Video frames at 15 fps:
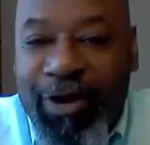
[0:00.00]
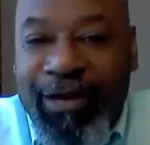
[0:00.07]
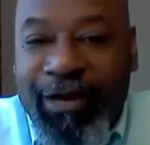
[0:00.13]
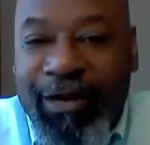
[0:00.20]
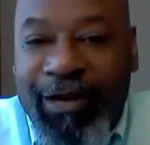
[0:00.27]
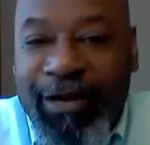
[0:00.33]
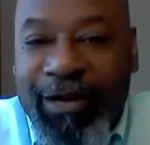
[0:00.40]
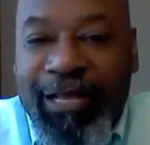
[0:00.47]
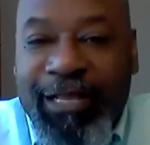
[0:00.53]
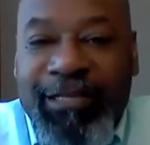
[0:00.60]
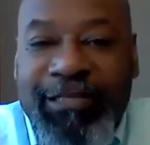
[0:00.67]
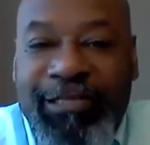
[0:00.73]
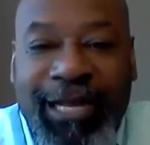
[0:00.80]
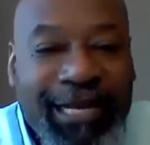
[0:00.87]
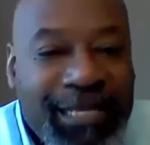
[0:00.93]
You want
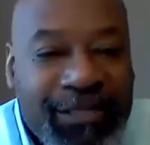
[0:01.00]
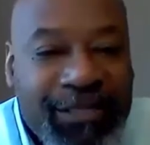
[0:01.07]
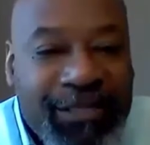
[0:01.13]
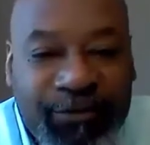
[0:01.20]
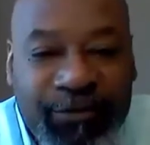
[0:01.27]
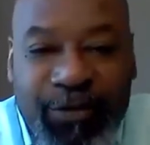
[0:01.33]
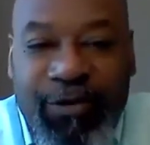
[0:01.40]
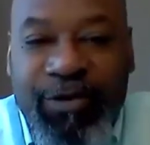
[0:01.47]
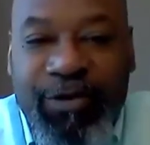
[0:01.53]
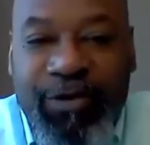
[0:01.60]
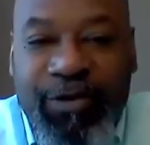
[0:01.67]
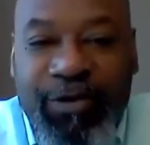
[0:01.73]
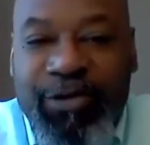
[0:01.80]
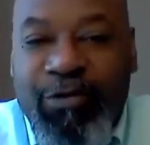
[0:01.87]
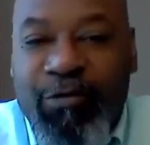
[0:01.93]
Chinese
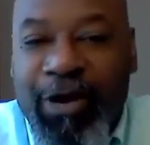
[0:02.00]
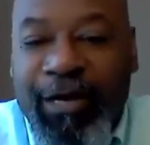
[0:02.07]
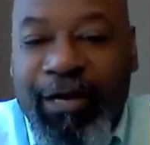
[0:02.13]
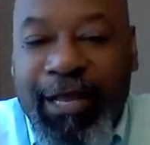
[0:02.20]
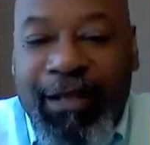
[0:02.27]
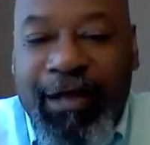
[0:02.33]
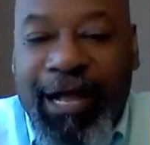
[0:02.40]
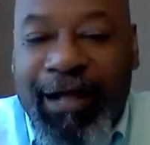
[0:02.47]
food, you want